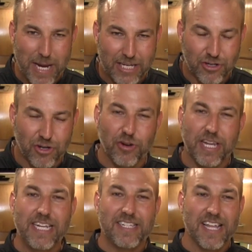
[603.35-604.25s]
baked
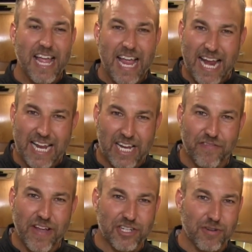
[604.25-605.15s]
cookies in a
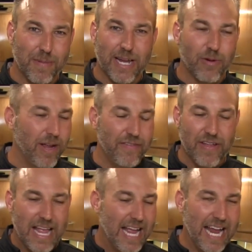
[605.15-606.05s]
convection microwave.
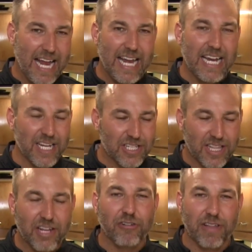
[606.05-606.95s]
And it is
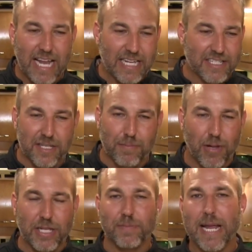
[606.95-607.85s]
literally as
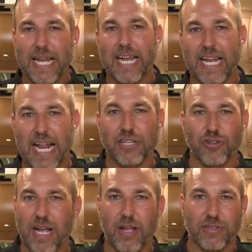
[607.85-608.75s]
simple as baking it at
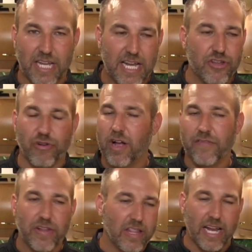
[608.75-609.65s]
your house in your
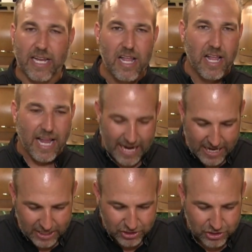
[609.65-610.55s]
oven. Like,
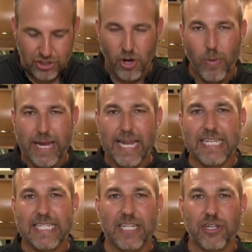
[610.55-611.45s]
it is so
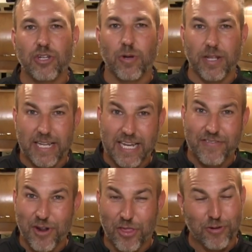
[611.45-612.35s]
easy to do it that
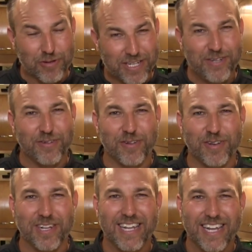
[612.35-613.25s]
even a
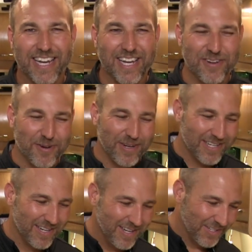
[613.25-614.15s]
13-year-old can do
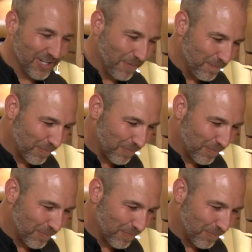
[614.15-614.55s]
it. So